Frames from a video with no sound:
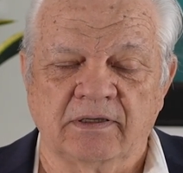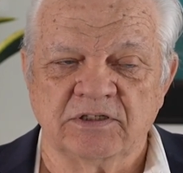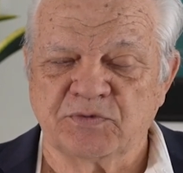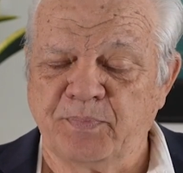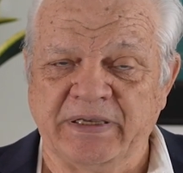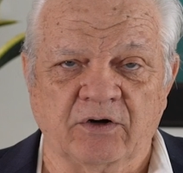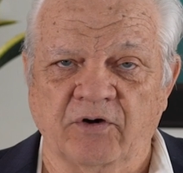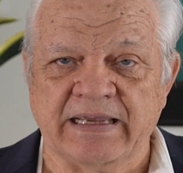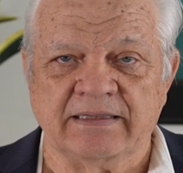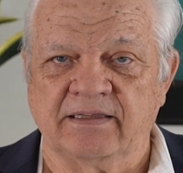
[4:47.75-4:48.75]
speak
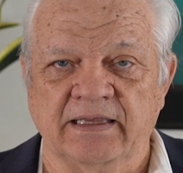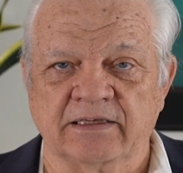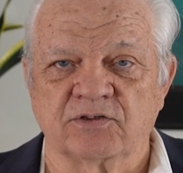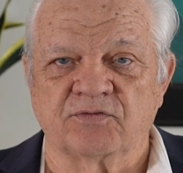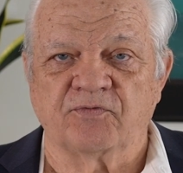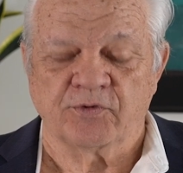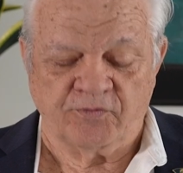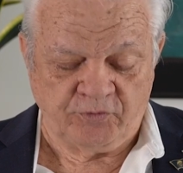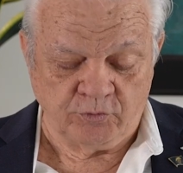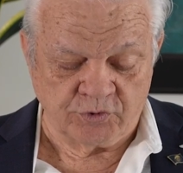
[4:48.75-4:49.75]
great things for the
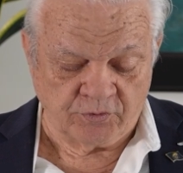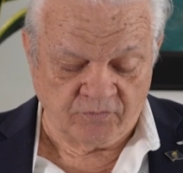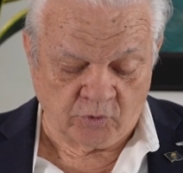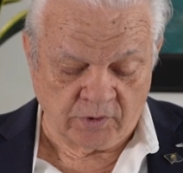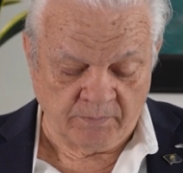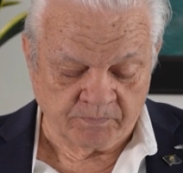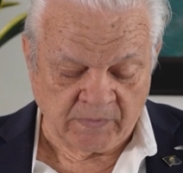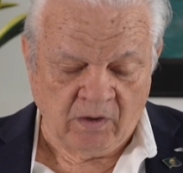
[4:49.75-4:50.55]
future of Orem.